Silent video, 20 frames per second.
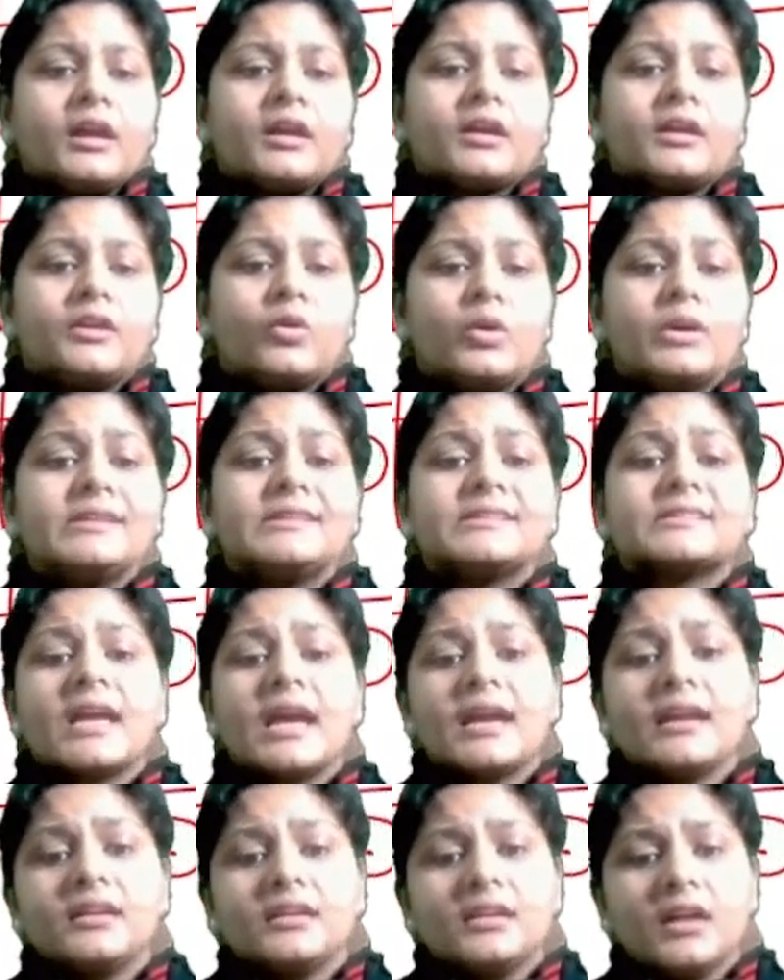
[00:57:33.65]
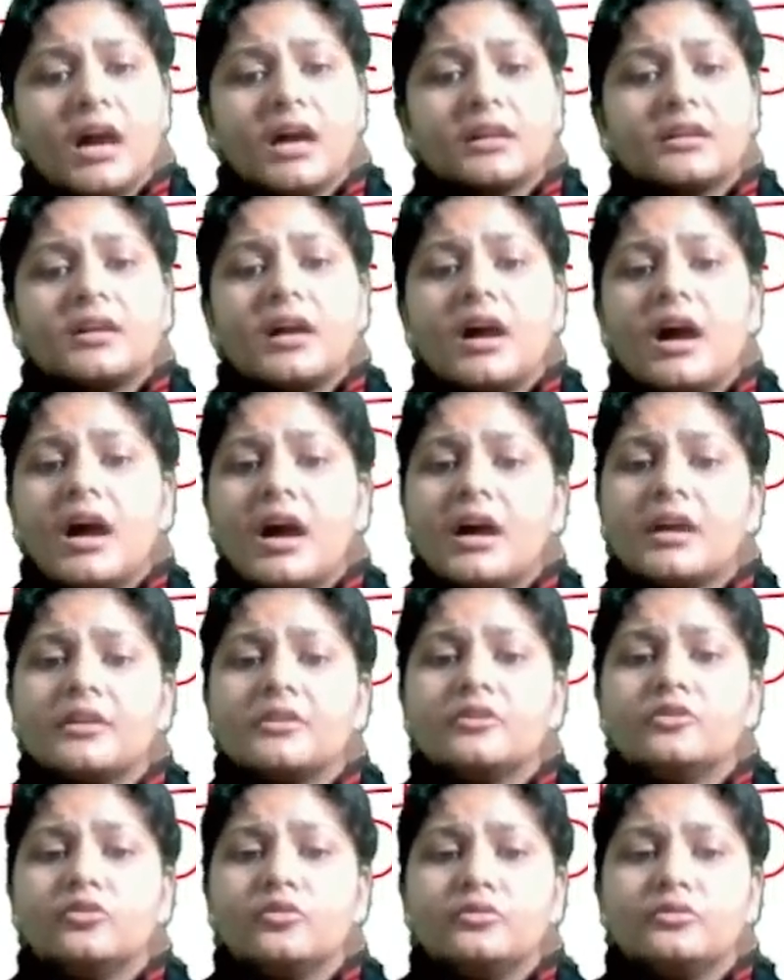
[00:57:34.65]
Closed and dark
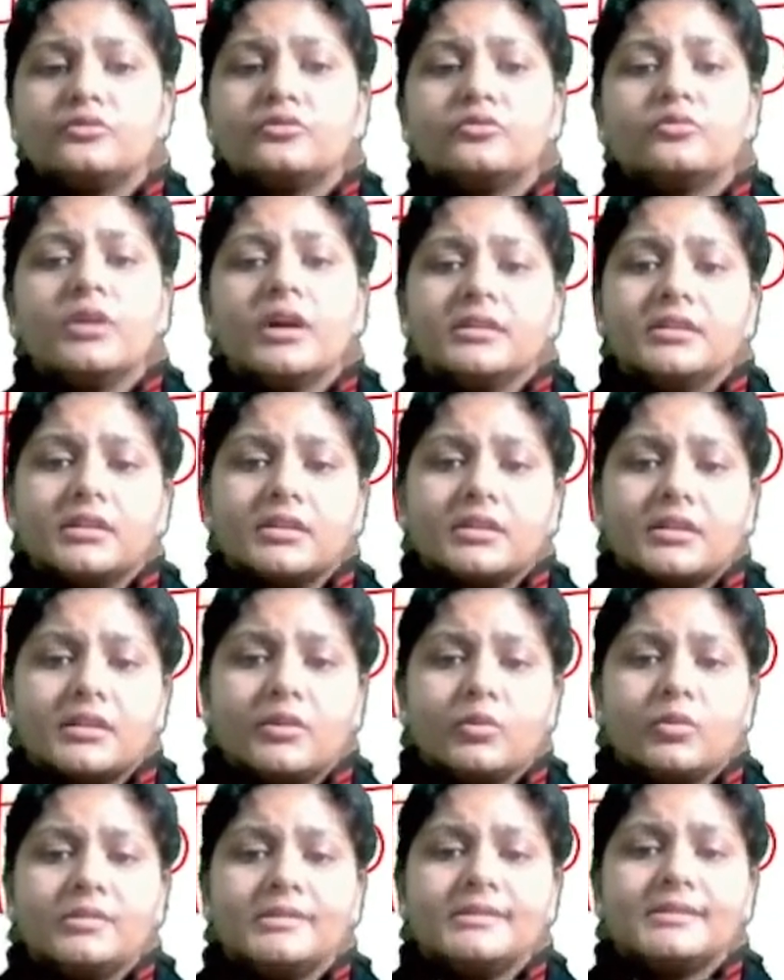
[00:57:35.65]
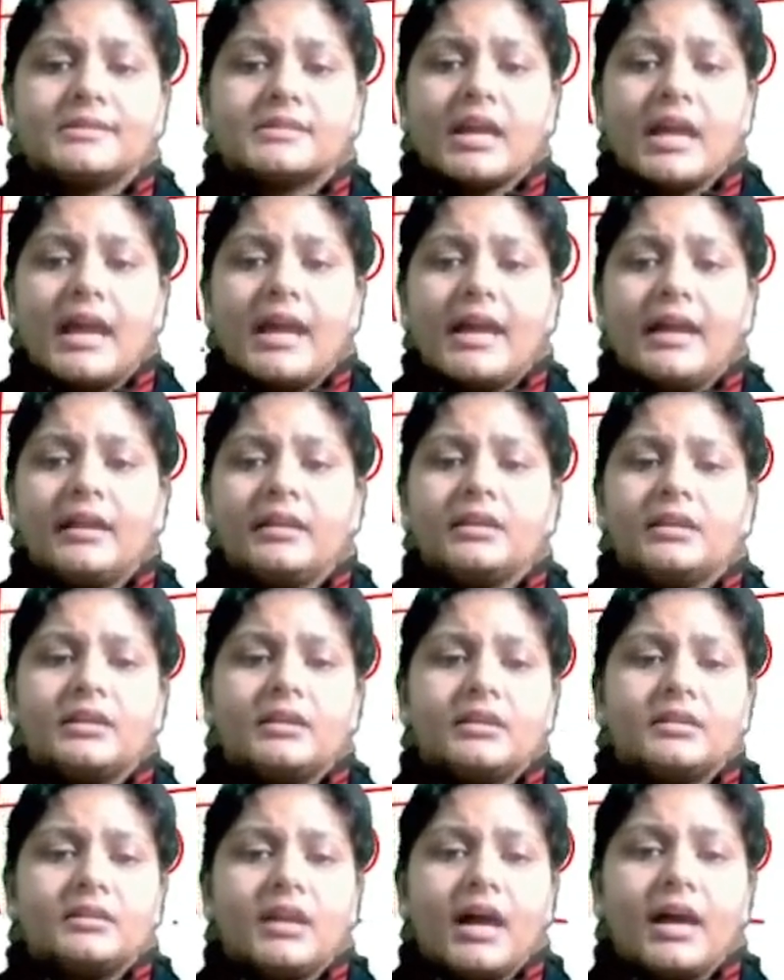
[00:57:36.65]
are known to other. Closed and
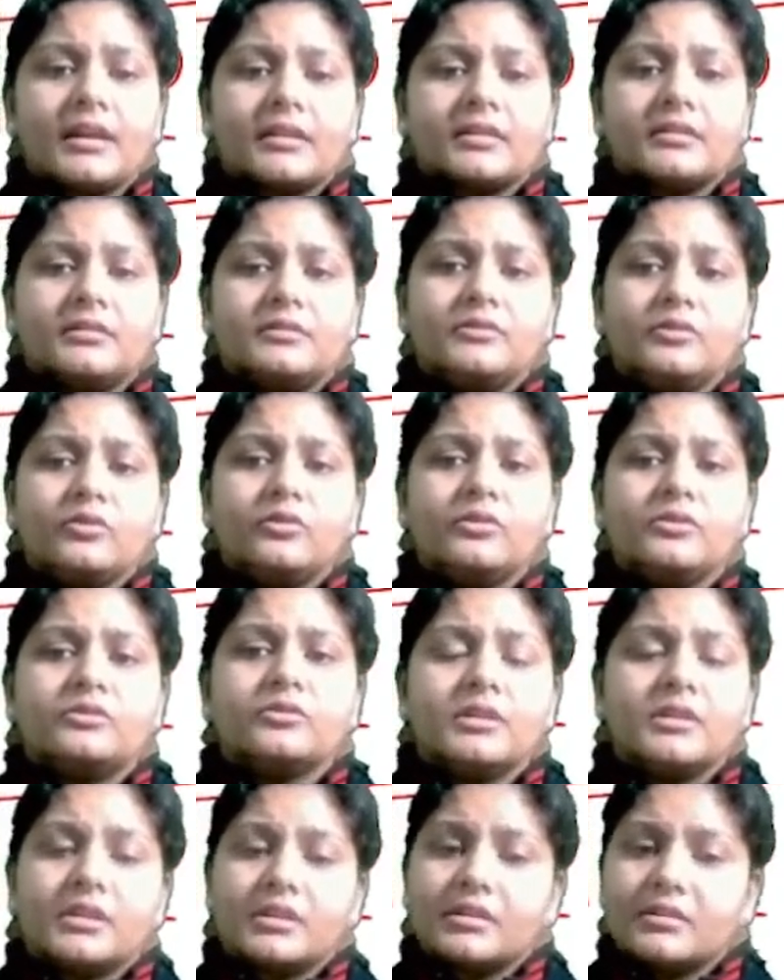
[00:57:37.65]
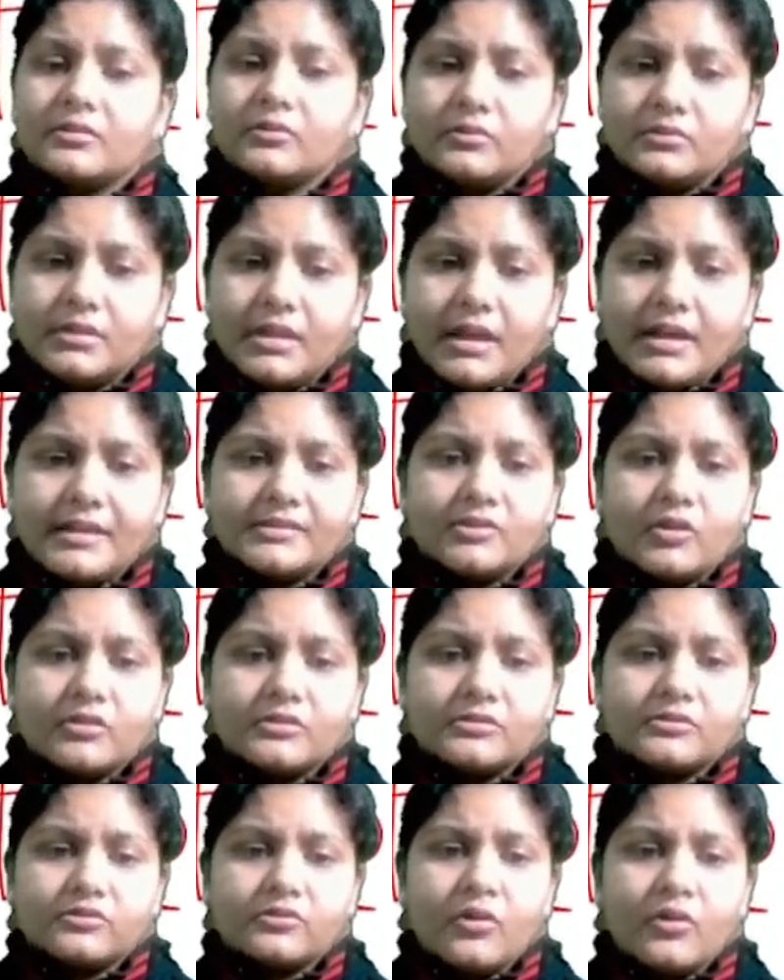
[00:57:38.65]
dark known to other, that is
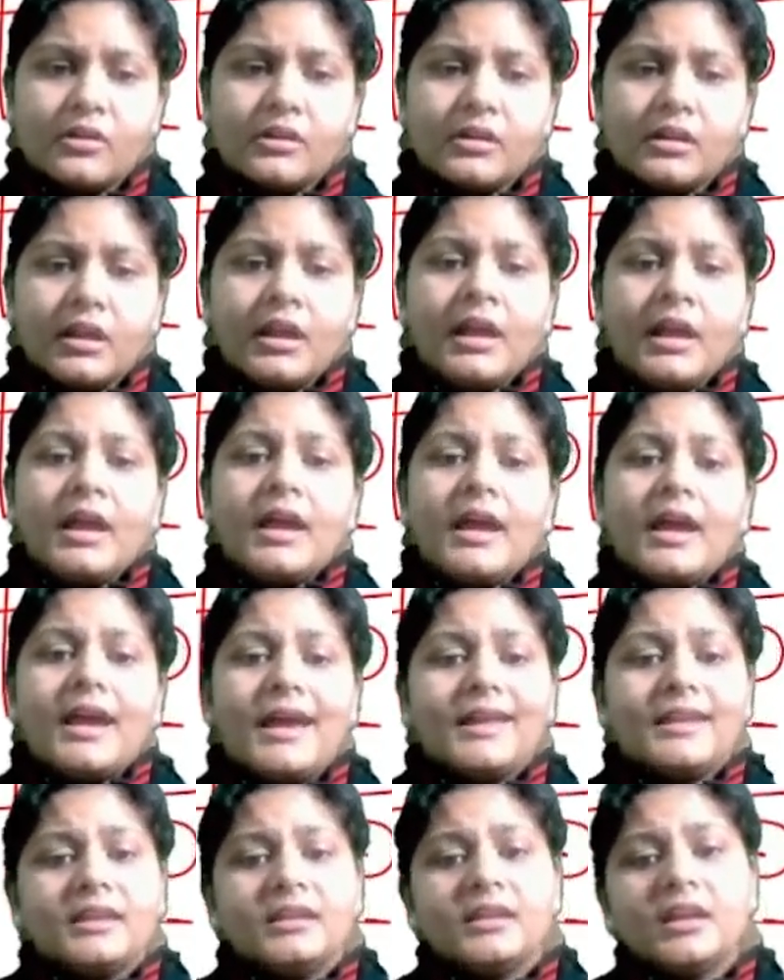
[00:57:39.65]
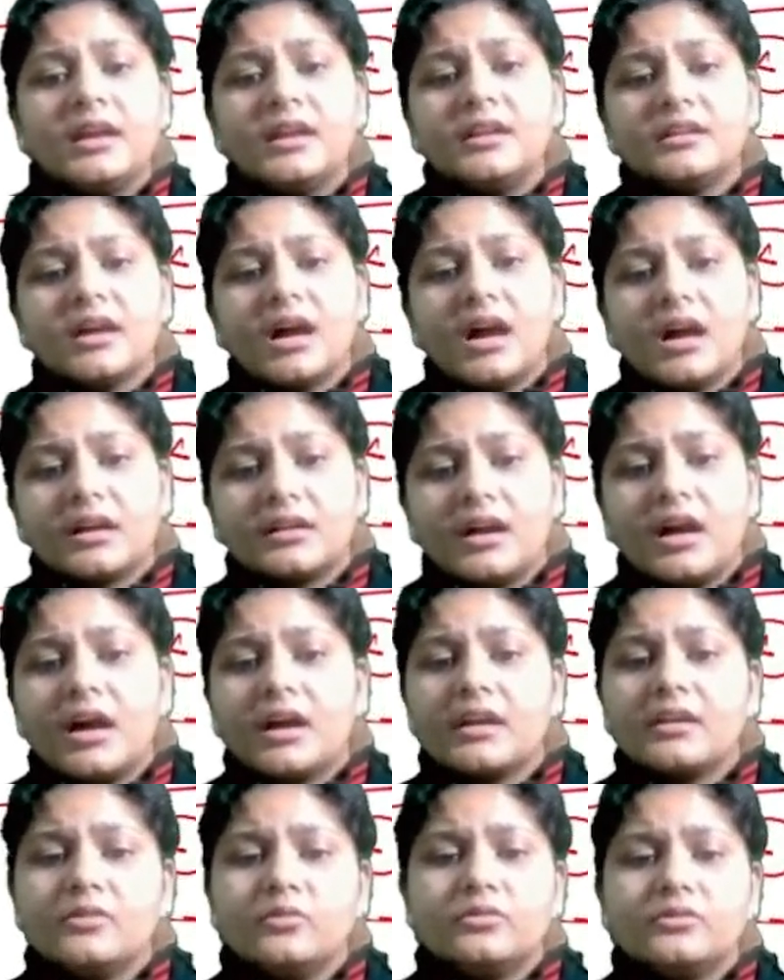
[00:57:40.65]
also wrong. Arena and dark
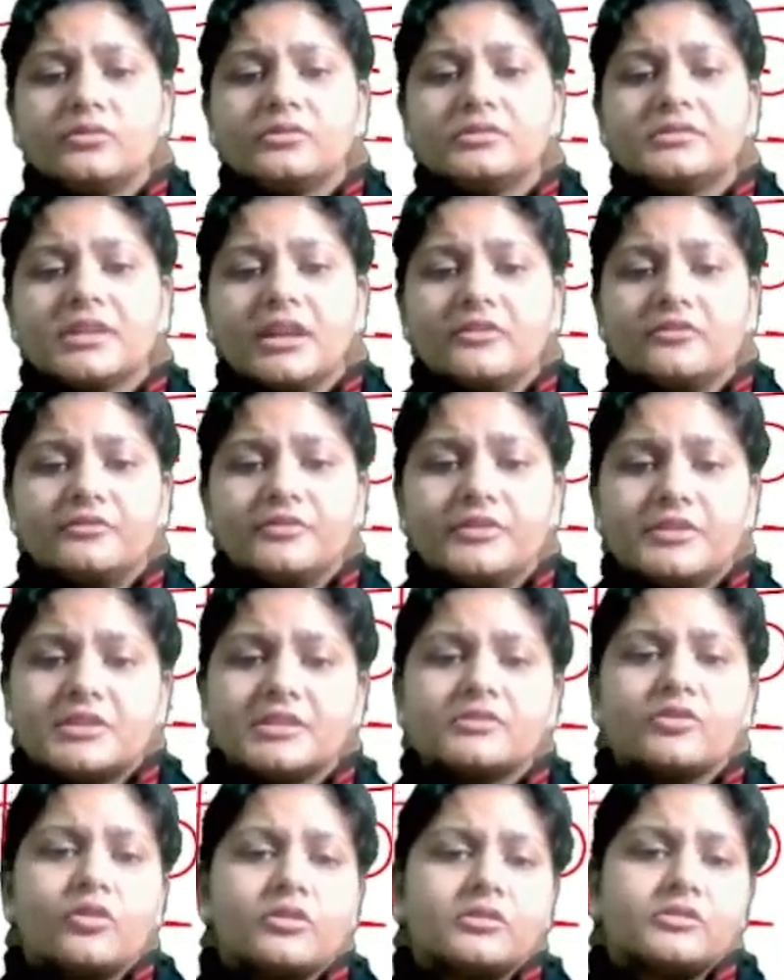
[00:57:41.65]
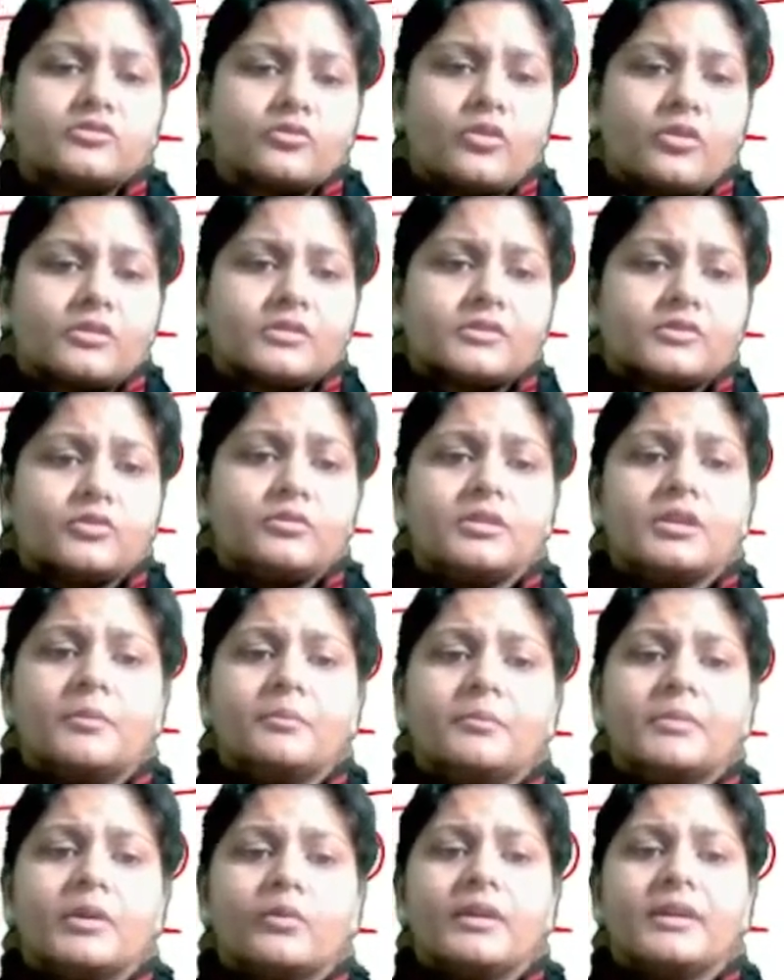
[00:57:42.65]
are known to self, which is also wrong. So
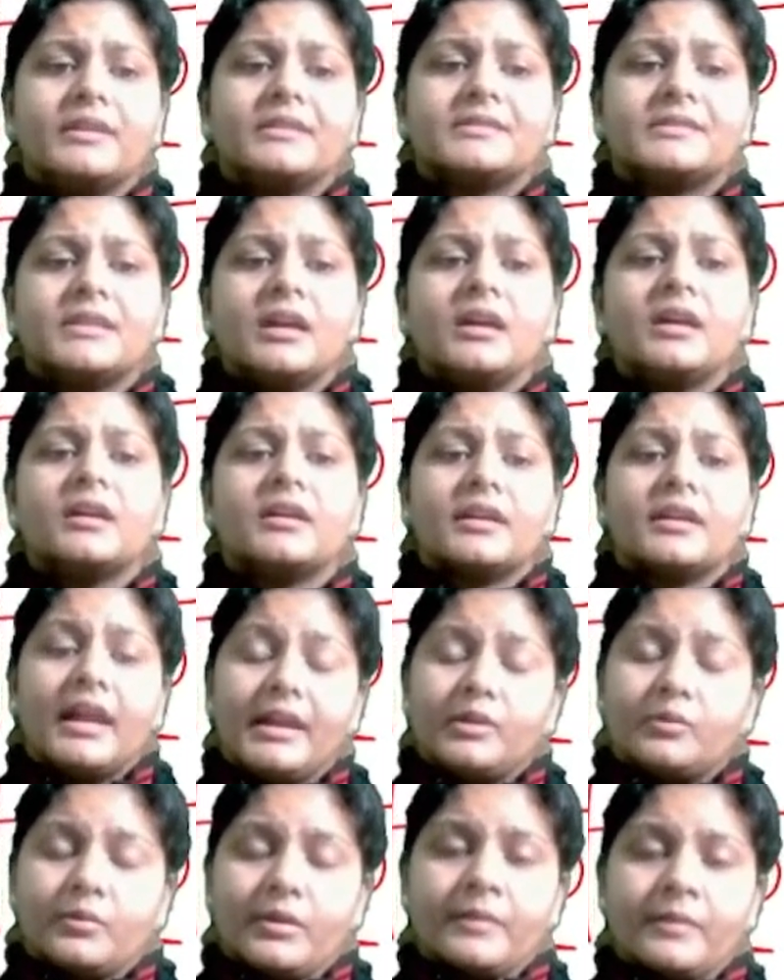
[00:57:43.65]
number 1 is the right.